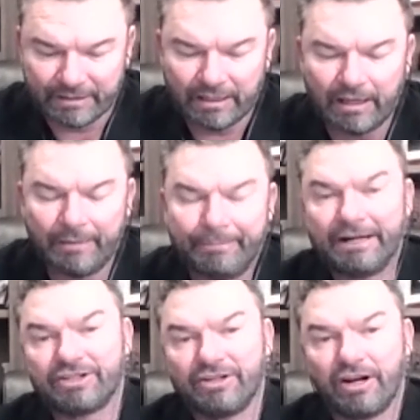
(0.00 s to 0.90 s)
but
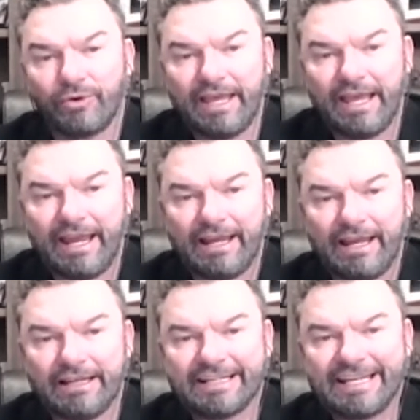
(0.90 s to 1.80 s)
it's not okay
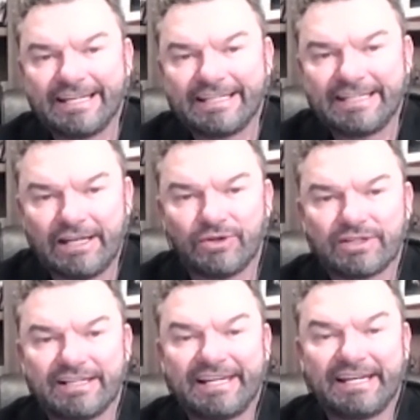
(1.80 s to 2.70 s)
to
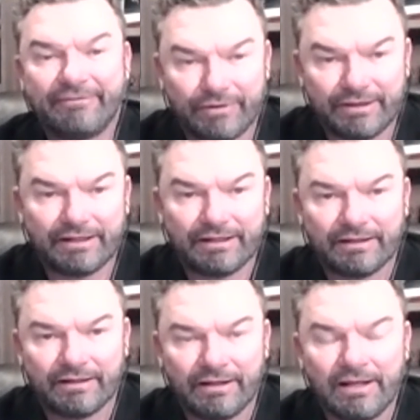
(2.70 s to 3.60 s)
continuously live with it.
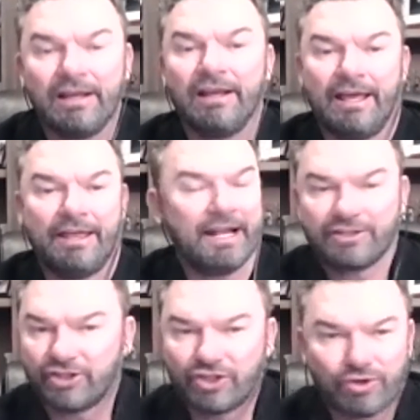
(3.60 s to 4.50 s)
That's a
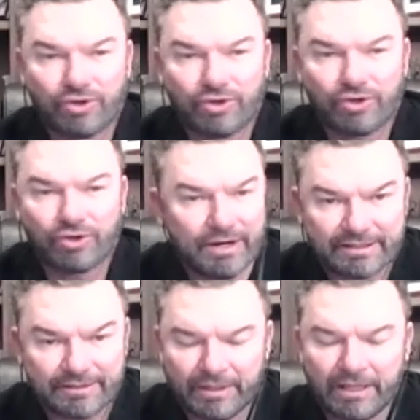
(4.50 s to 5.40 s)

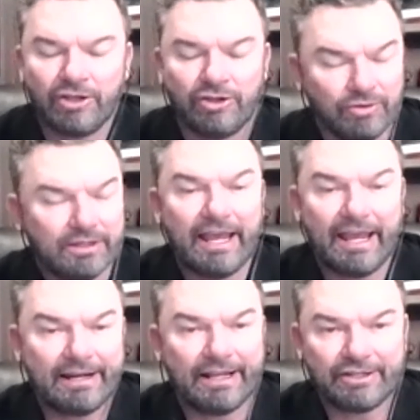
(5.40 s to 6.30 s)
choice. You
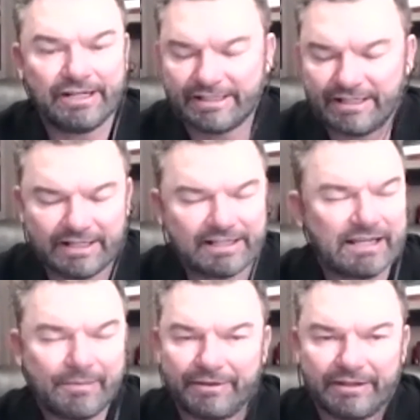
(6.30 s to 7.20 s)
can, like Gene said, step
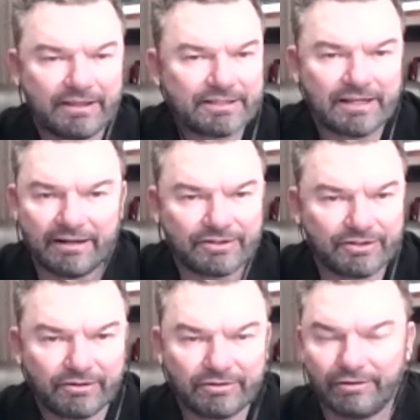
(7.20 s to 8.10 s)
on the other side of the
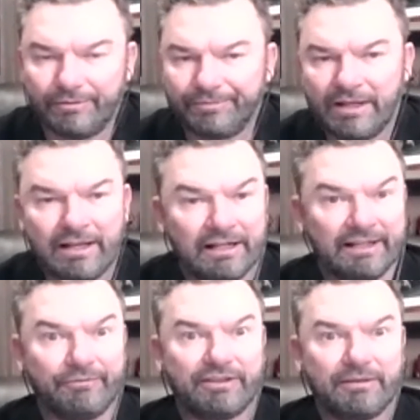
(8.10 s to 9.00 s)
circle,
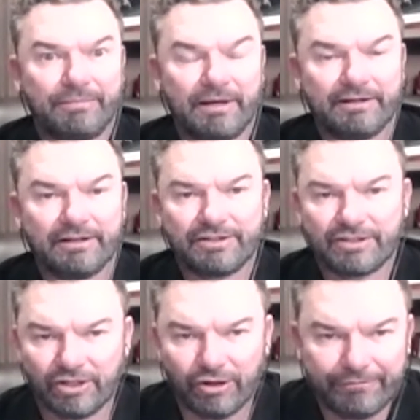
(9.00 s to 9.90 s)
live with abundance,
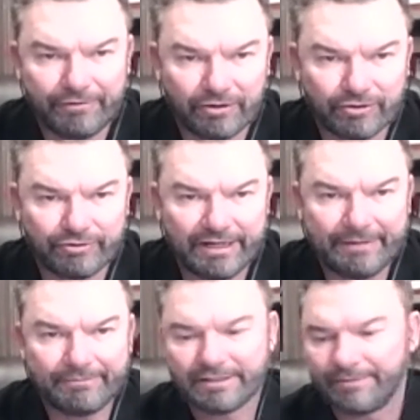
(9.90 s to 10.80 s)
go for your
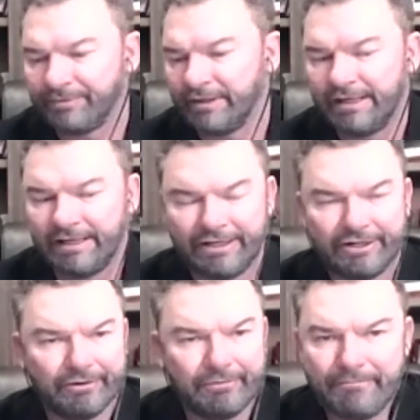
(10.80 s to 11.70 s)
dreams,
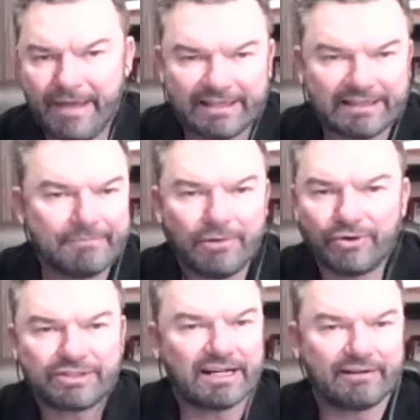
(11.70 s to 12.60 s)
make the
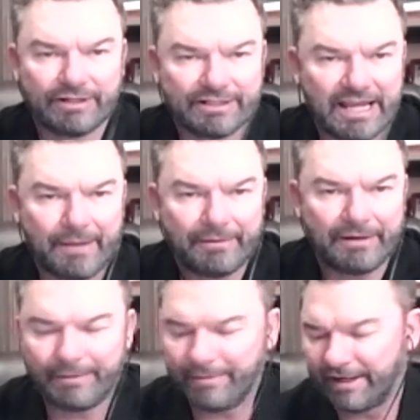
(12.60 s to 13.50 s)
most out of what's
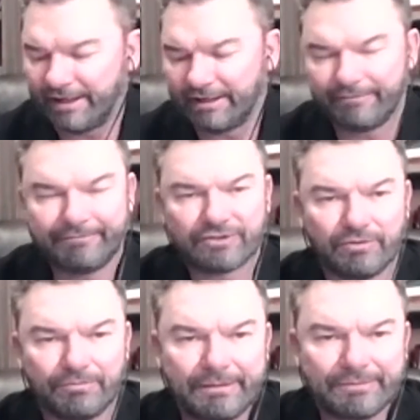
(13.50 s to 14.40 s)
happening. I'm not getting visceral
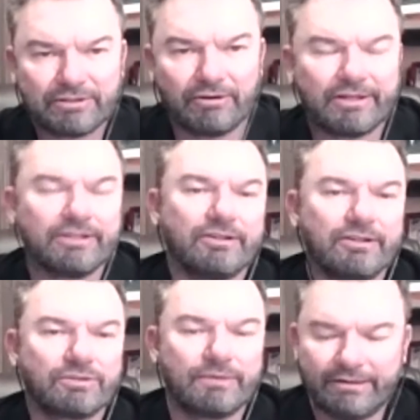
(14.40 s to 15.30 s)
bumps talking to you
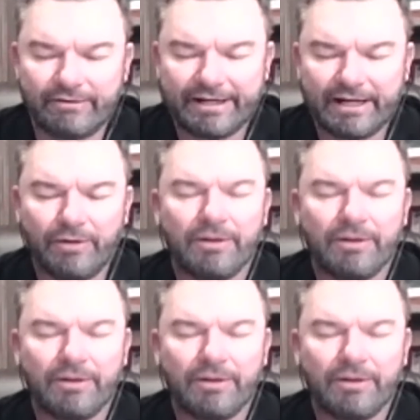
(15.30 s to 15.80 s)
this way right now.